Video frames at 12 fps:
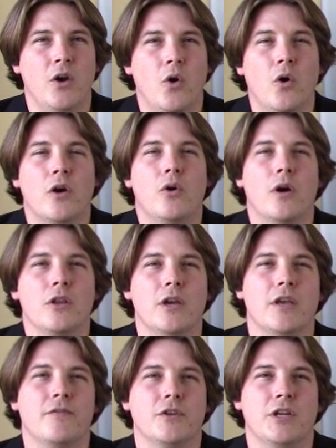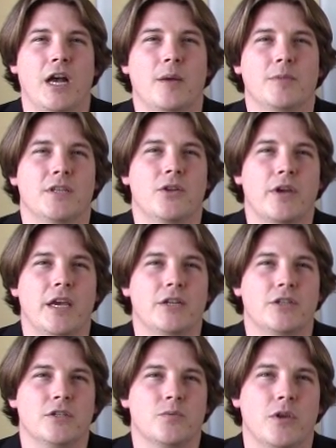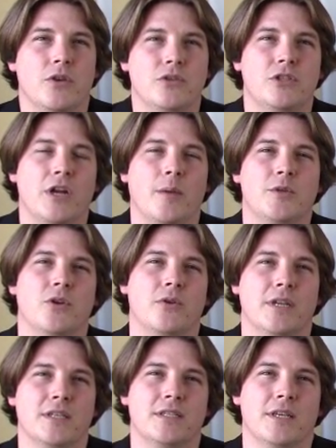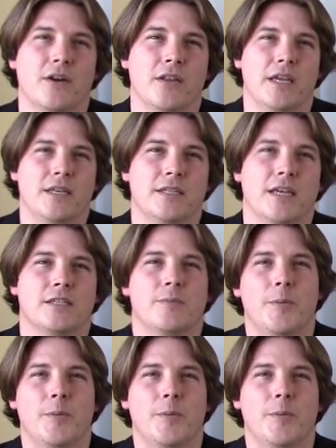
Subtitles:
or who are looking for jobs in locations where those jobs don't necessarily exist.